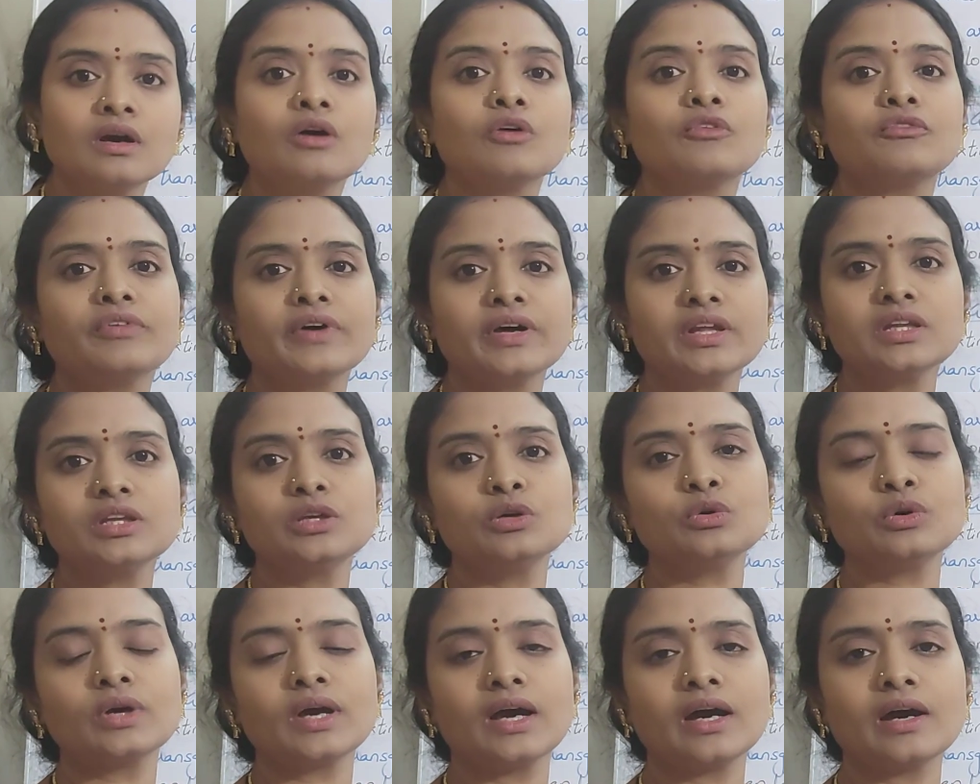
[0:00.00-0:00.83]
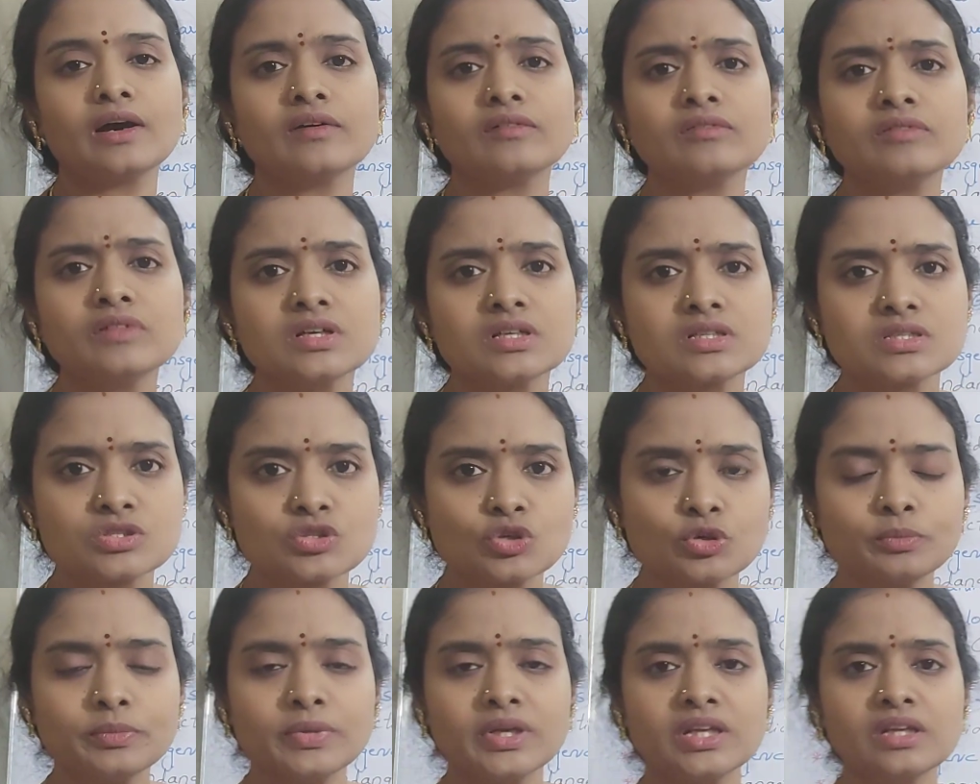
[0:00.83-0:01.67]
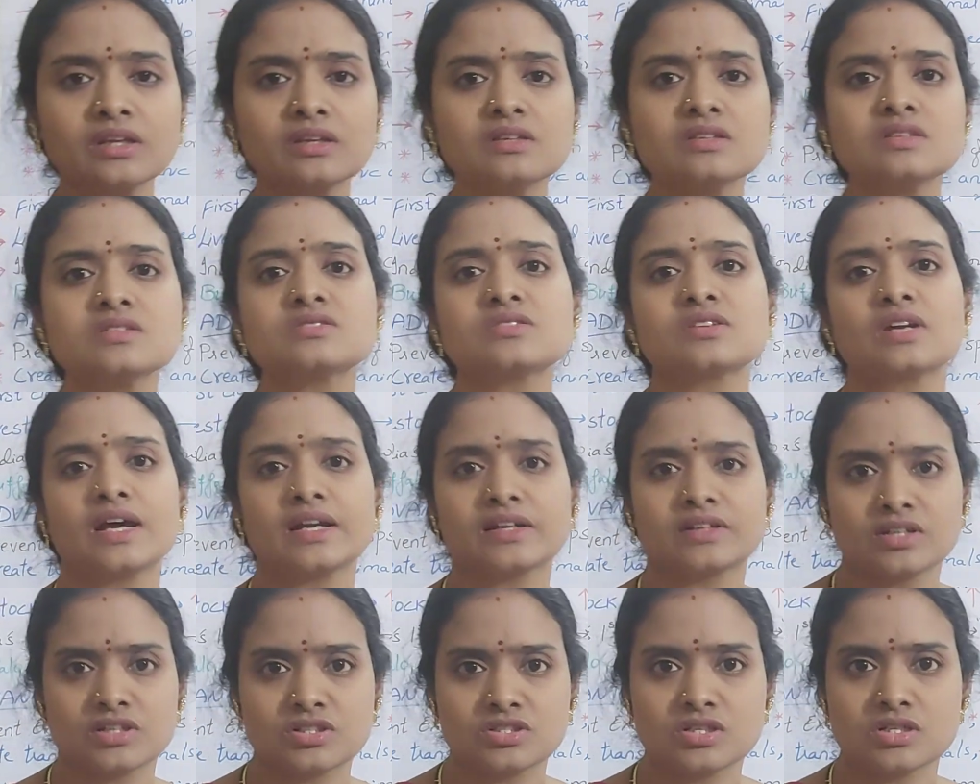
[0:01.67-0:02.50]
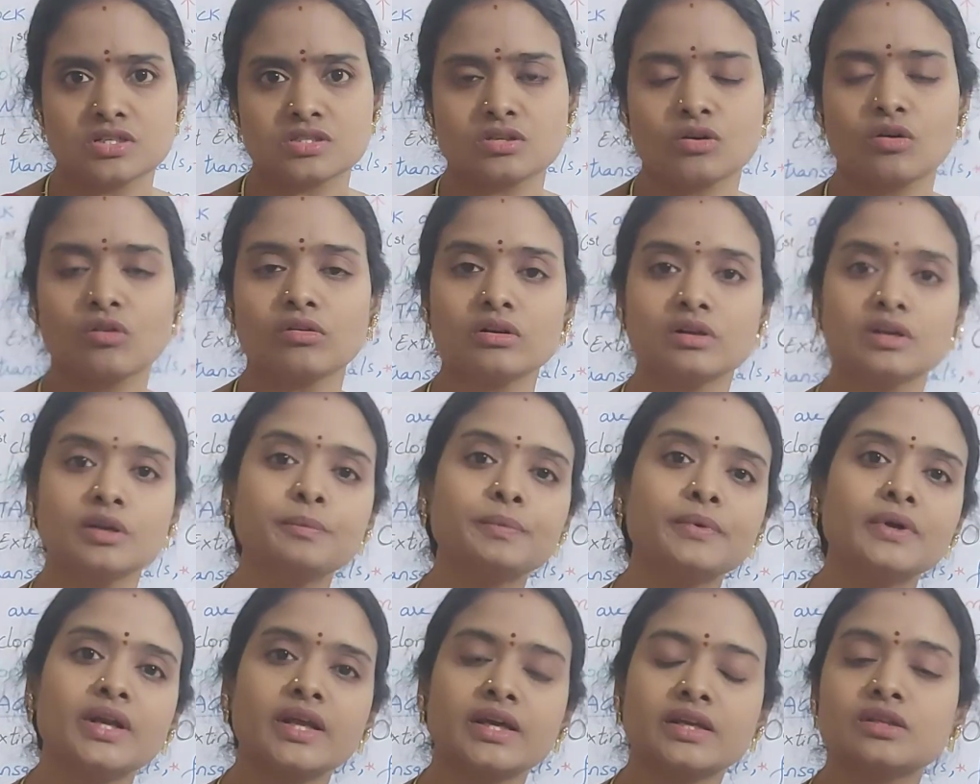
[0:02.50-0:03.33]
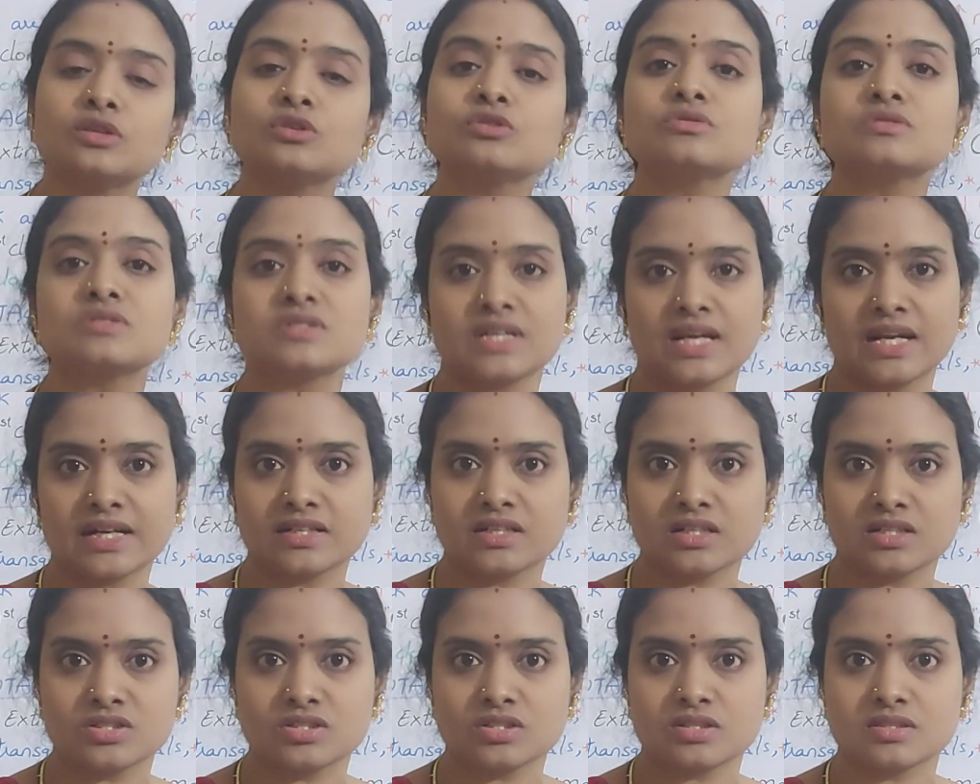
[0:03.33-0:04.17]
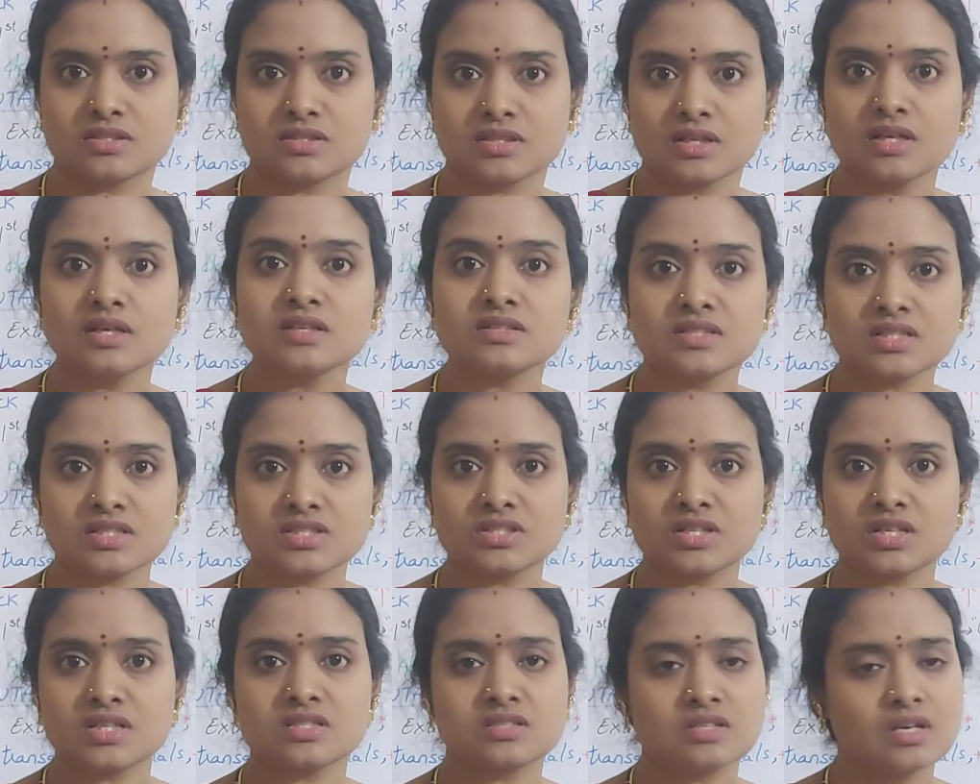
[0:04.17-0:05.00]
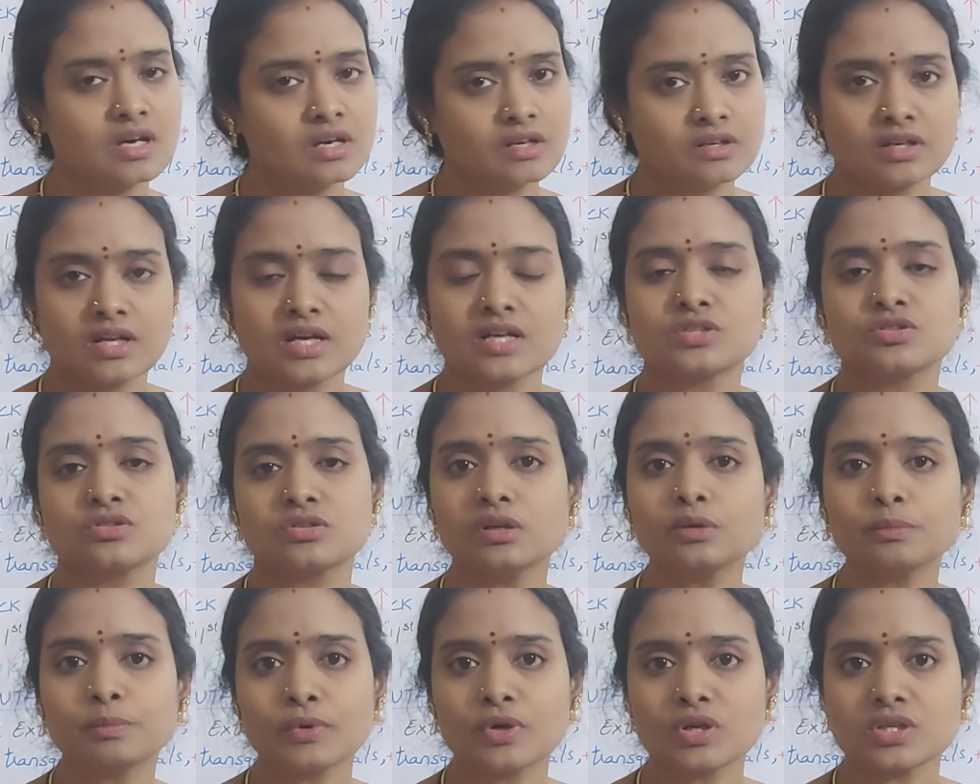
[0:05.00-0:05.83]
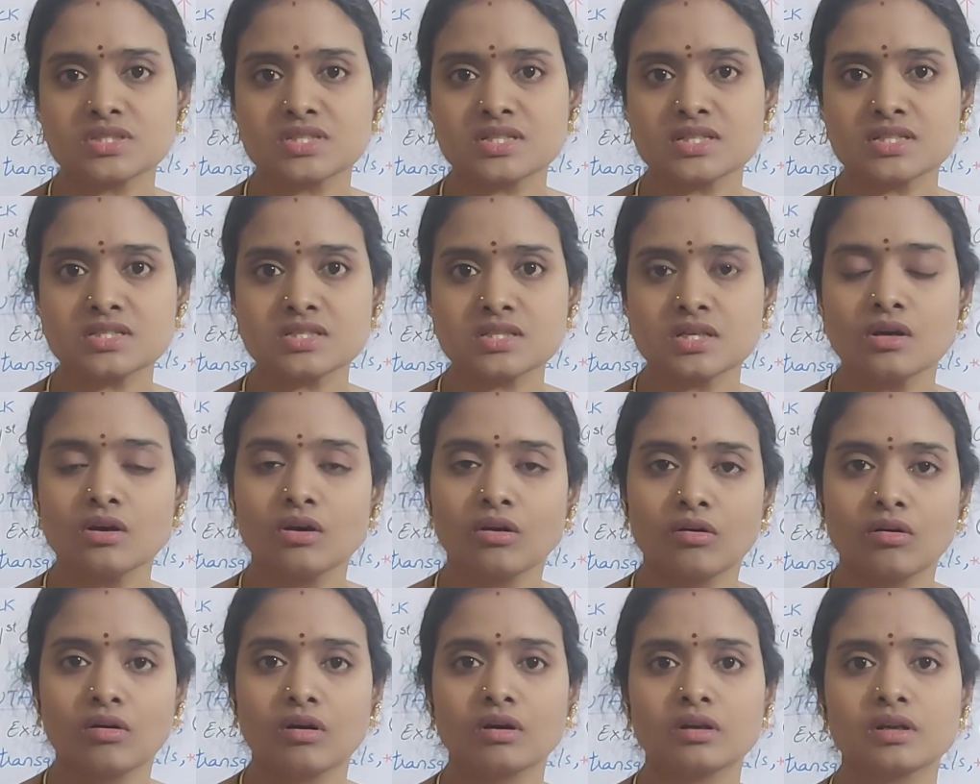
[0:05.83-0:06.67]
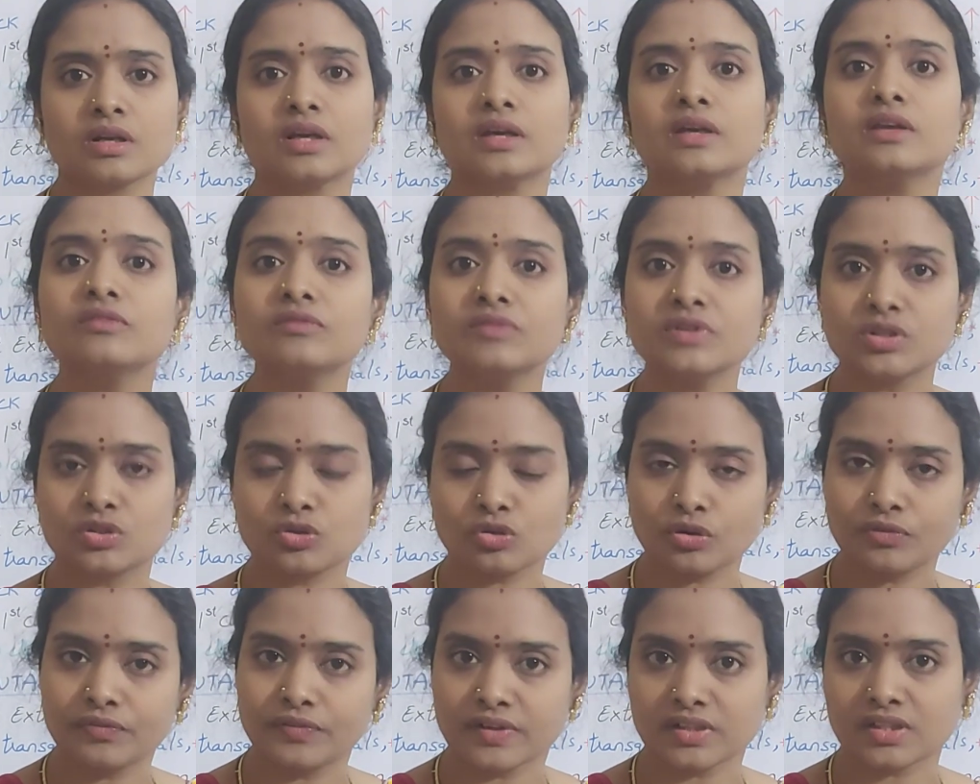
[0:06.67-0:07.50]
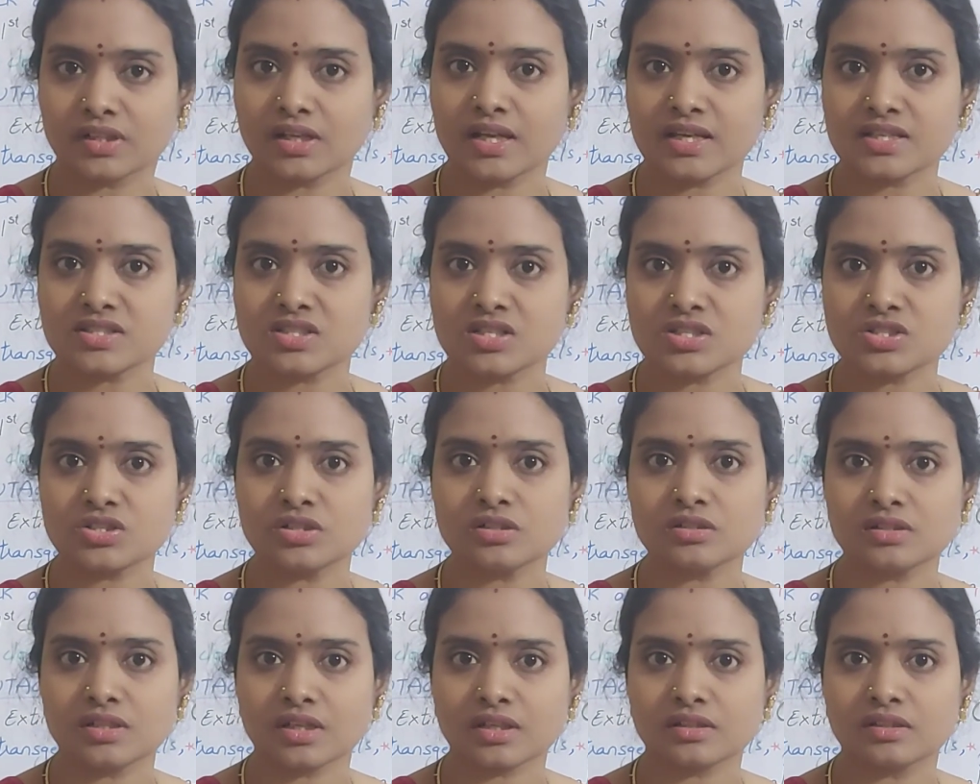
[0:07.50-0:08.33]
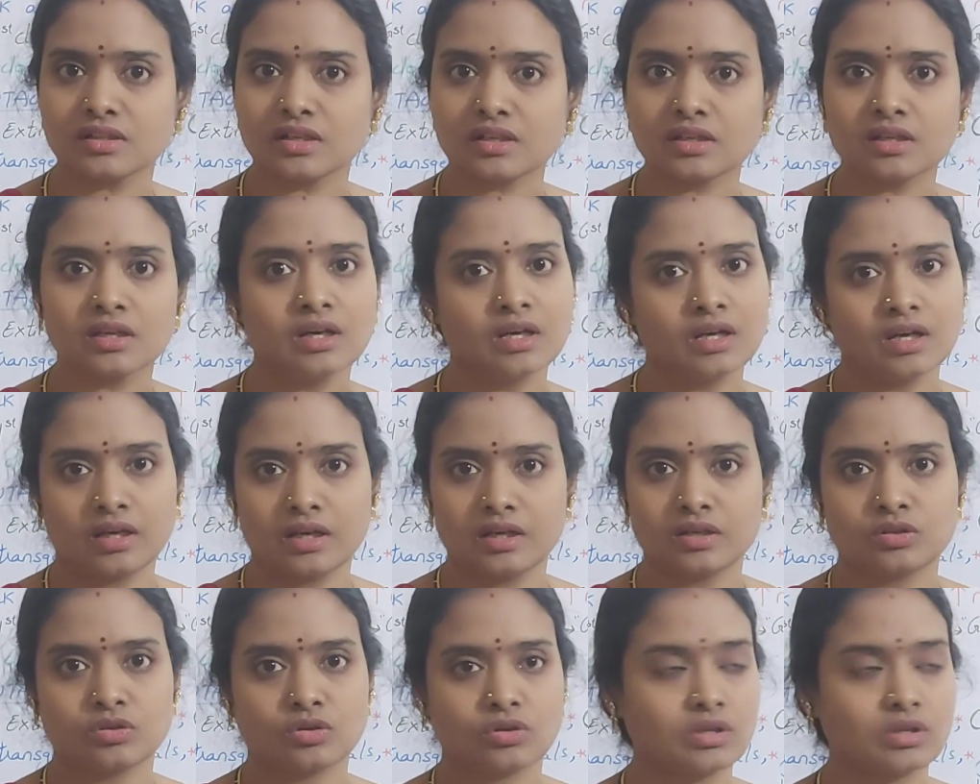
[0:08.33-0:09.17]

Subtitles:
When you have so many strategies or reproductive strategies such as natural process or in vitro fertilization technique and all.